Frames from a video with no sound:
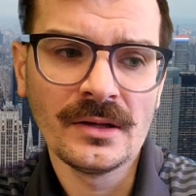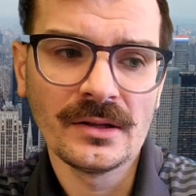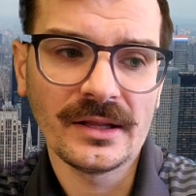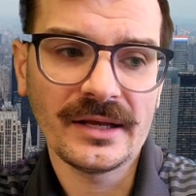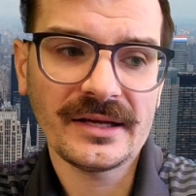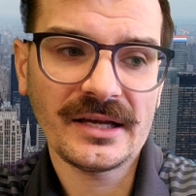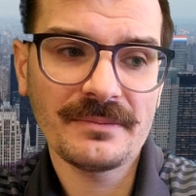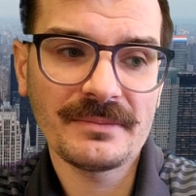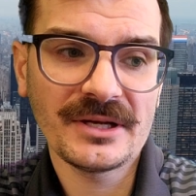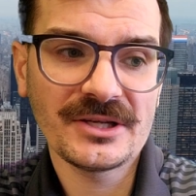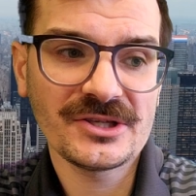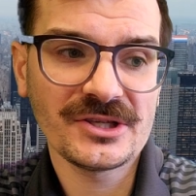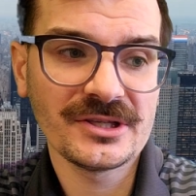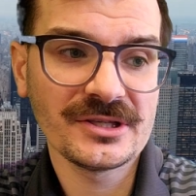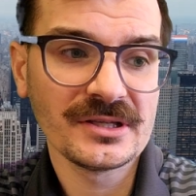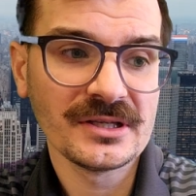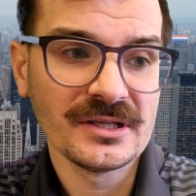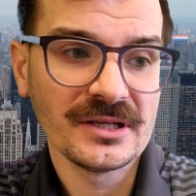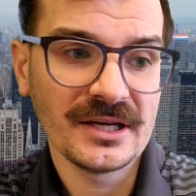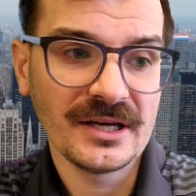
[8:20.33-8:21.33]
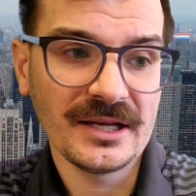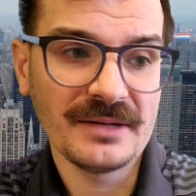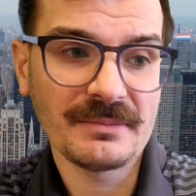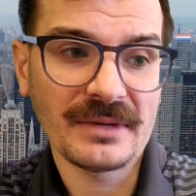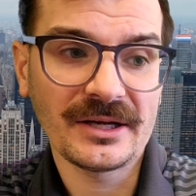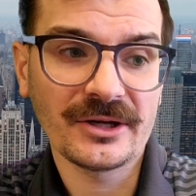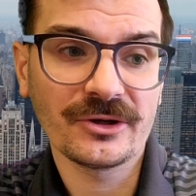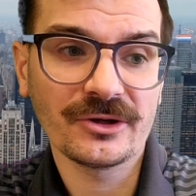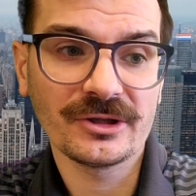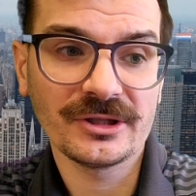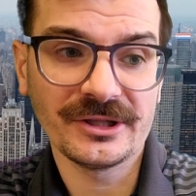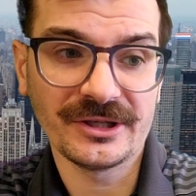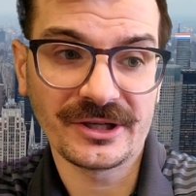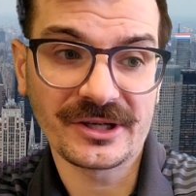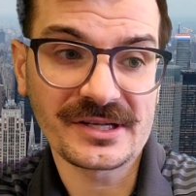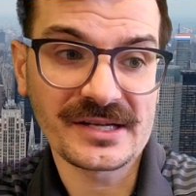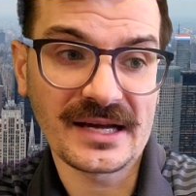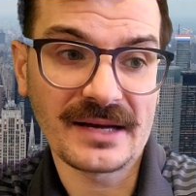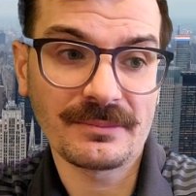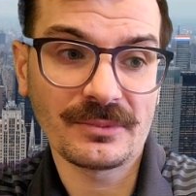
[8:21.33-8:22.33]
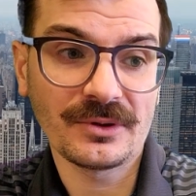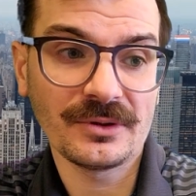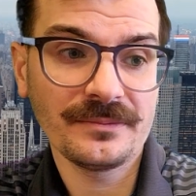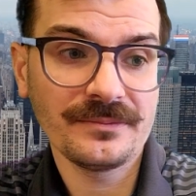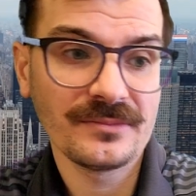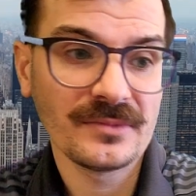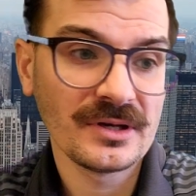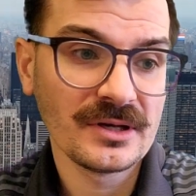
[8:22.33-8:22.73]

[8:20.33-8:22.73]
Like I mentioned in my earlier example,